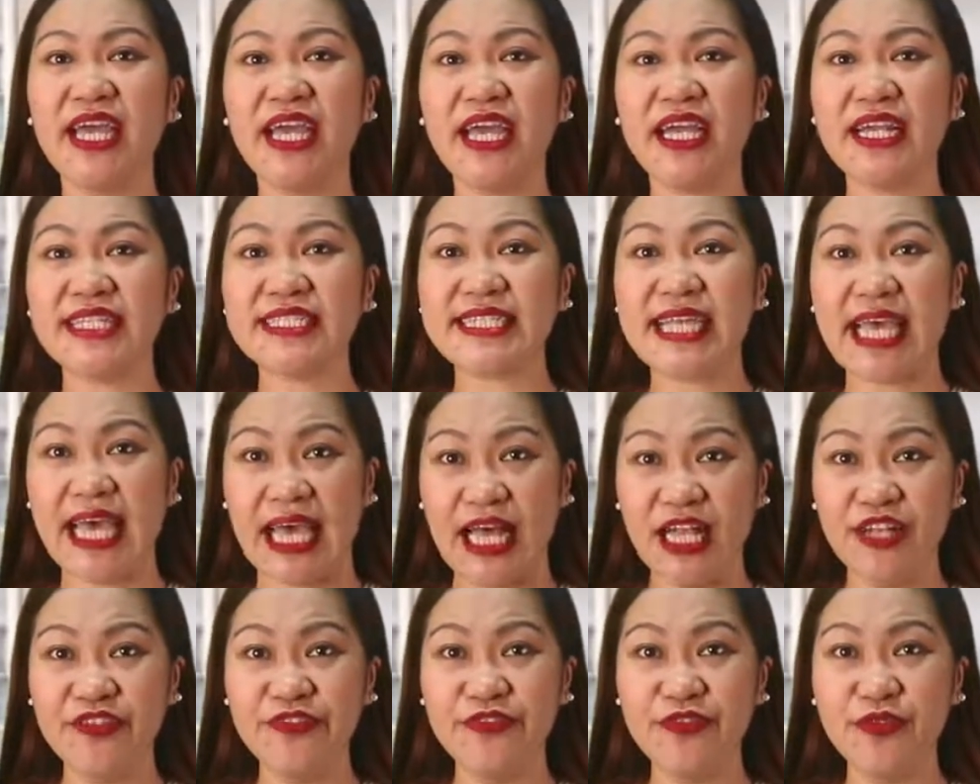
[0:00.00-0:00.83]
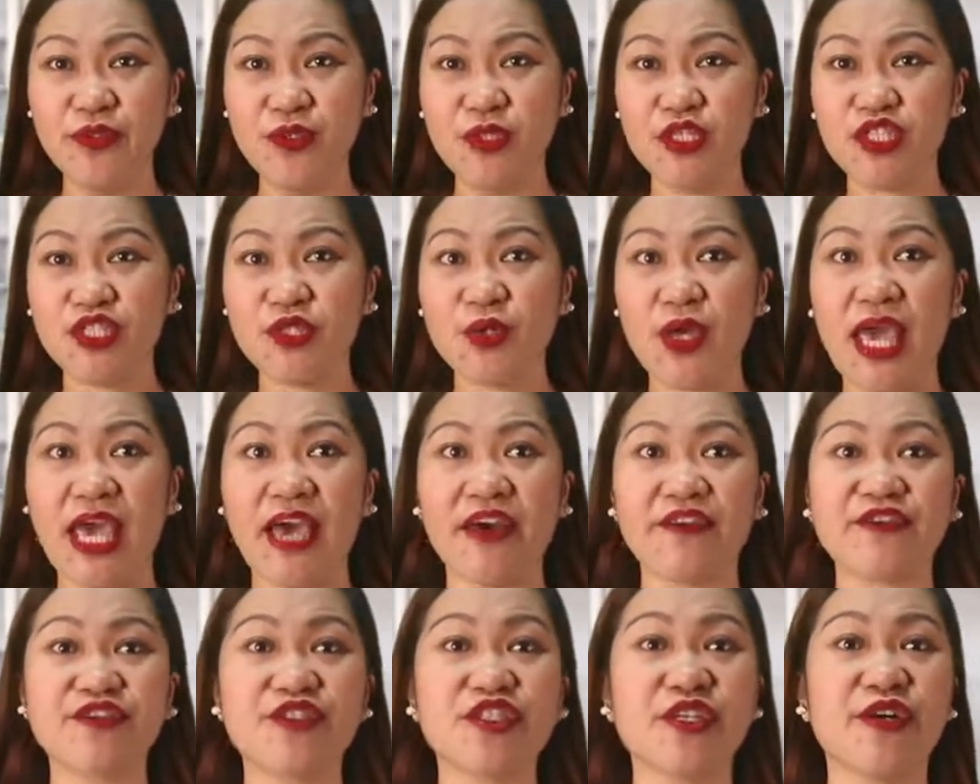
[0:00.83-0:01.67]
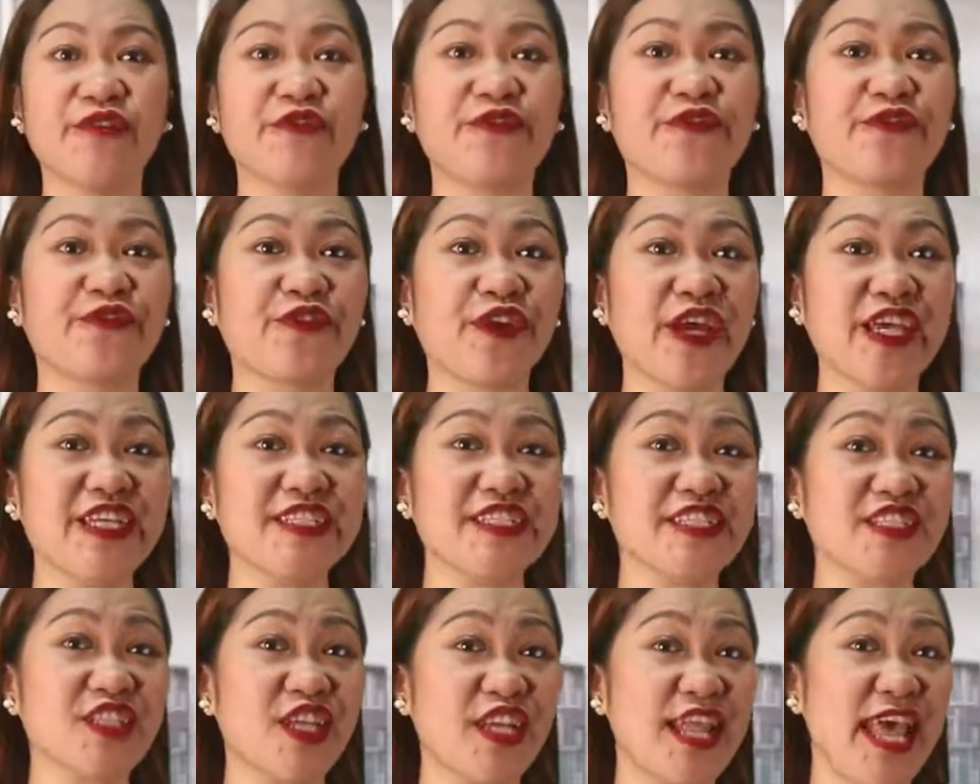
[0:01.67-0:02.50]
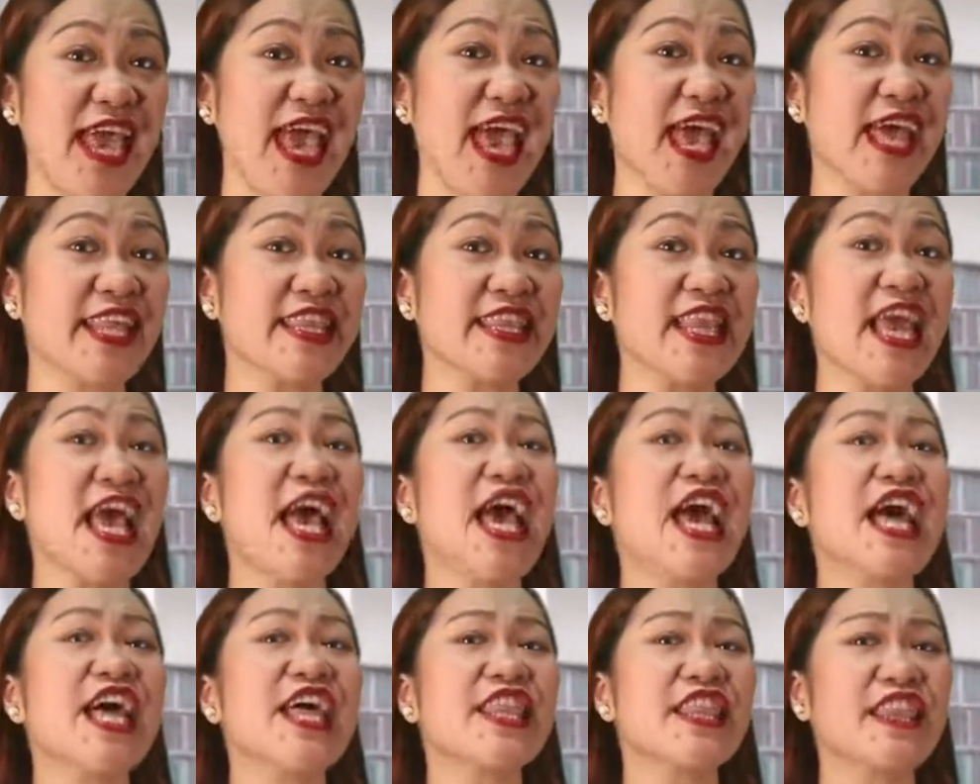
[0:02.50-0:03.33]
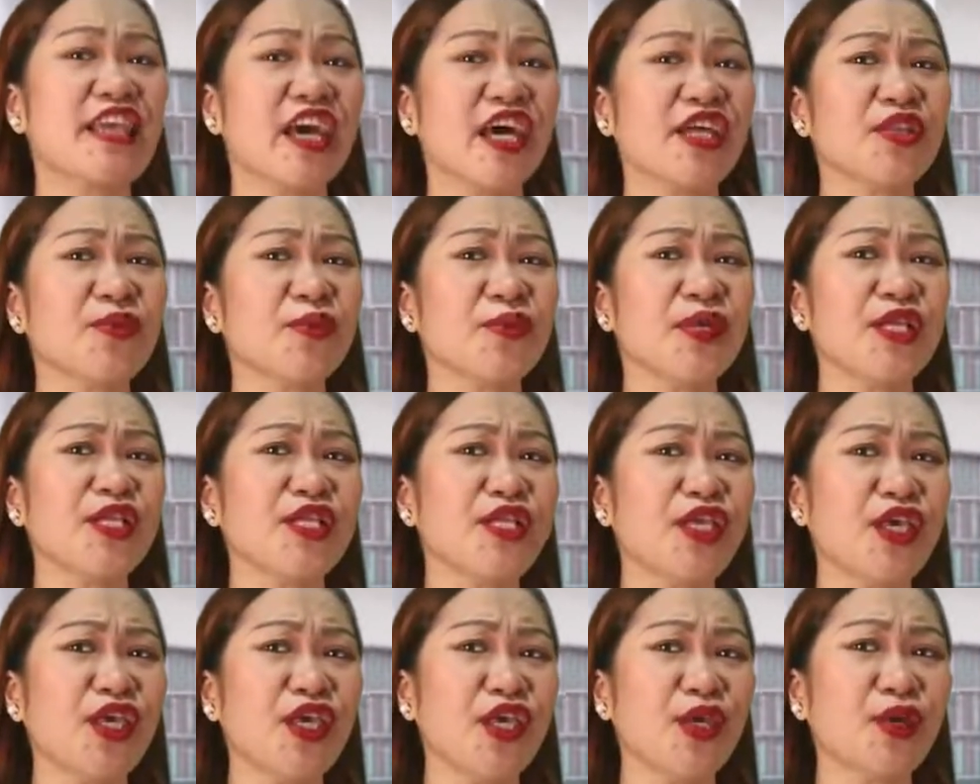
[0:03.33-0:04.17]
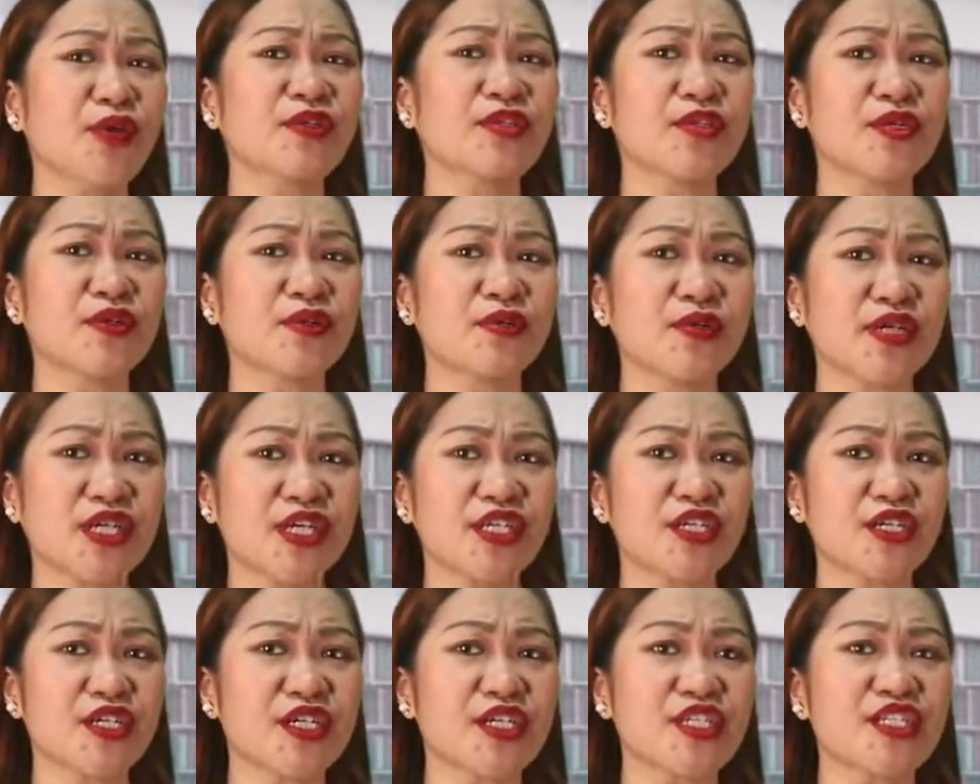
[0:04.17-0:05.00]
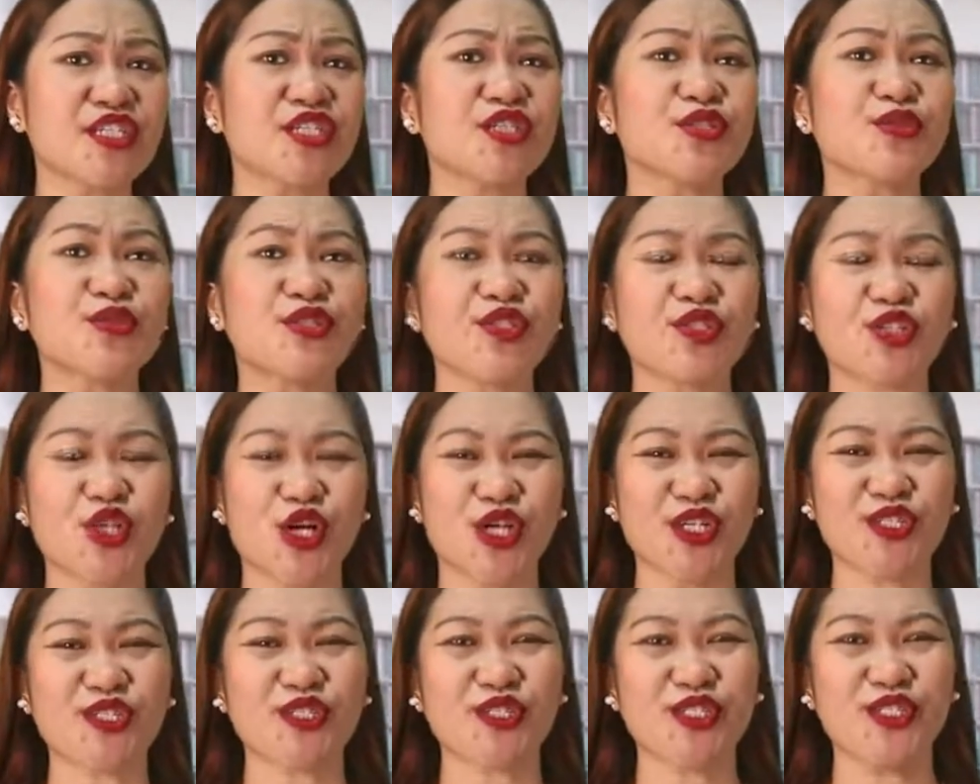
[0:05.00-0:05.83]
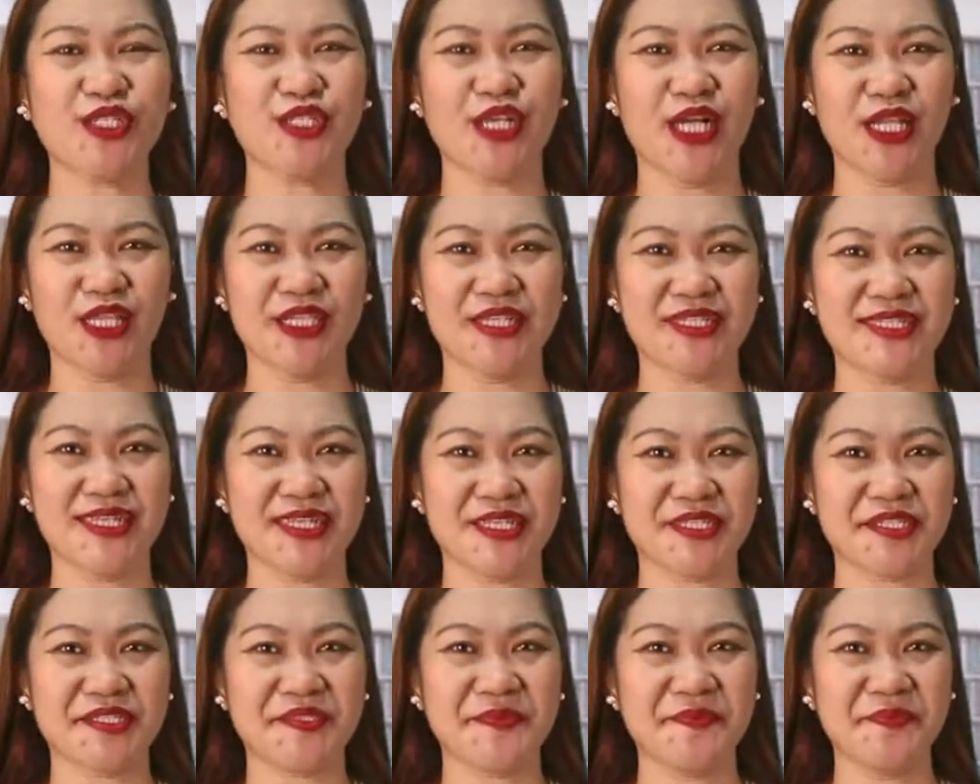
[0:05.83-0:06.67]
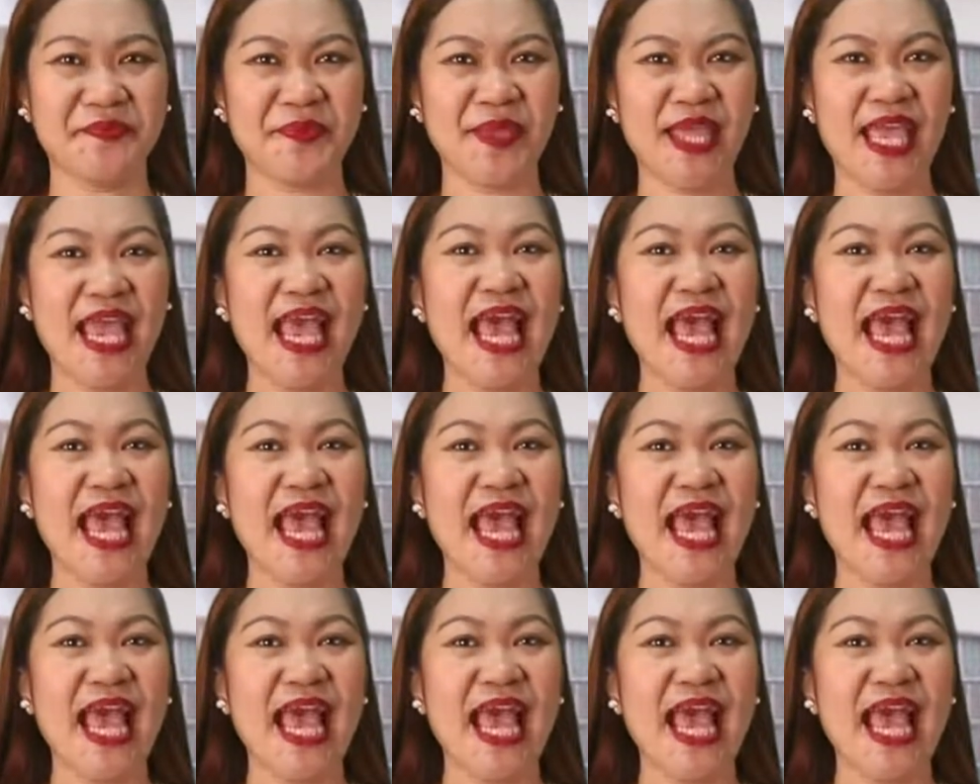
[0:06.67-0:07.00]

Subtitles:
it is helpful to have some phrases on hand that will cue the readers to such analysis.